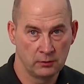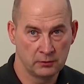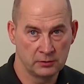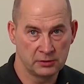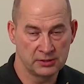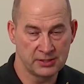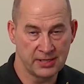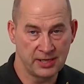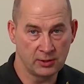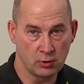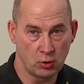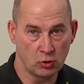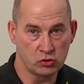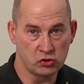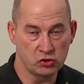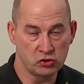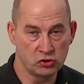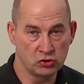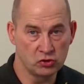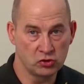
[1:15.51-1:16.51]
to take
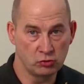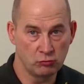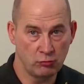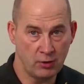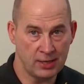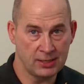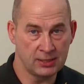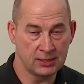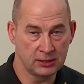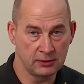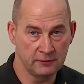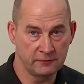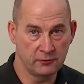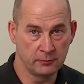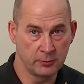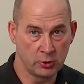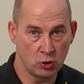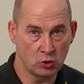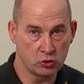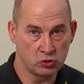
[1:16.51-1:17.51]
oxygen directly from
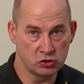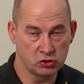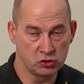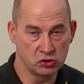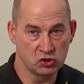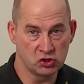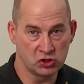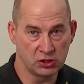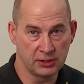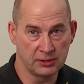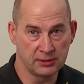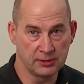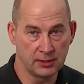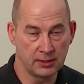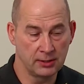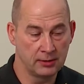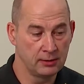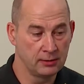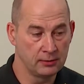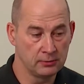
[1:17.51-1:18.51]
an oxygen
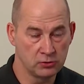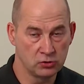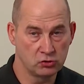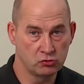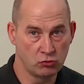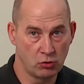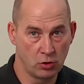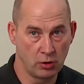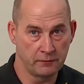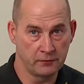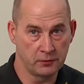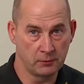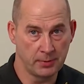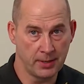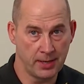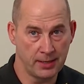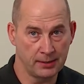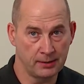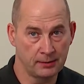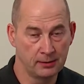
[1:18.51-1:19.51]
cylinder to drive the
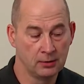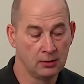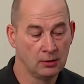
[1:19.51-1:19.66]
bag.